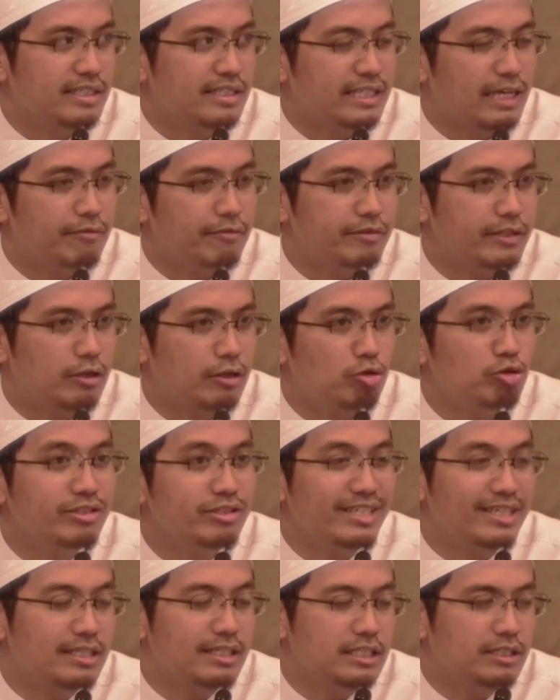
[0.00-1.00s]
They have their own
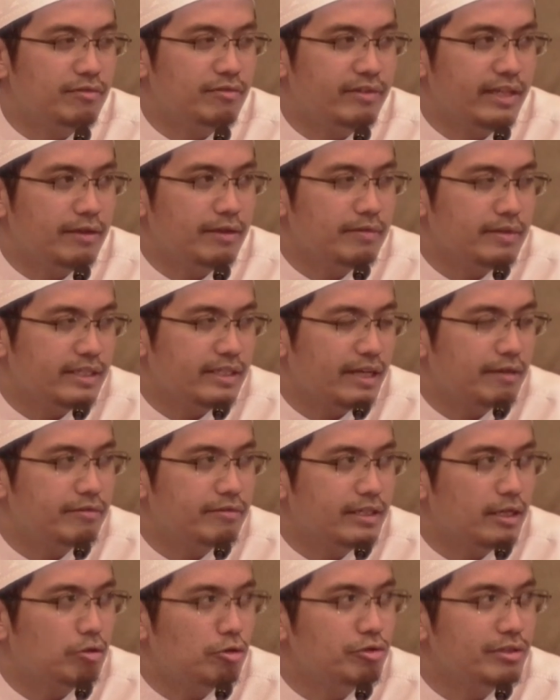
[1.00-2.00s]
narrative, they have, they have
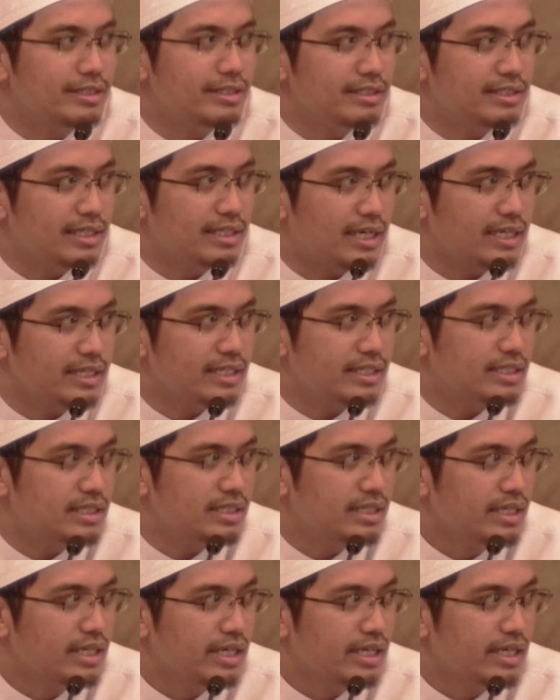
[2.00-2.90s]
their own desire,